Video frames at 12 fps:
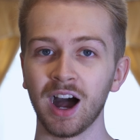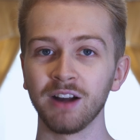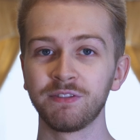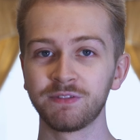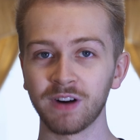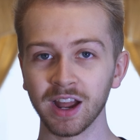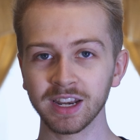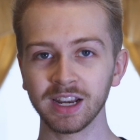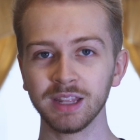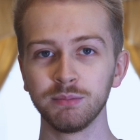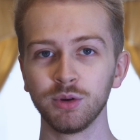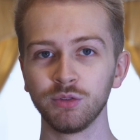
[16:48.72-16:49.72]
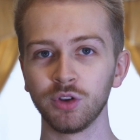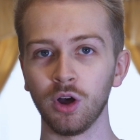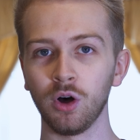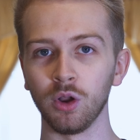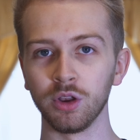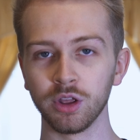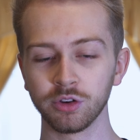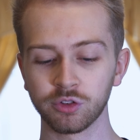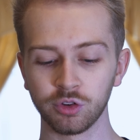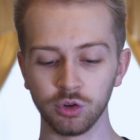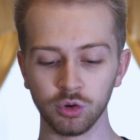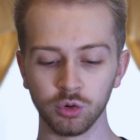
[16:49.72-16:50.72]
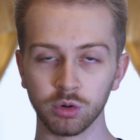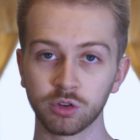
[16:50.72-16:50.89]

I finally moved on to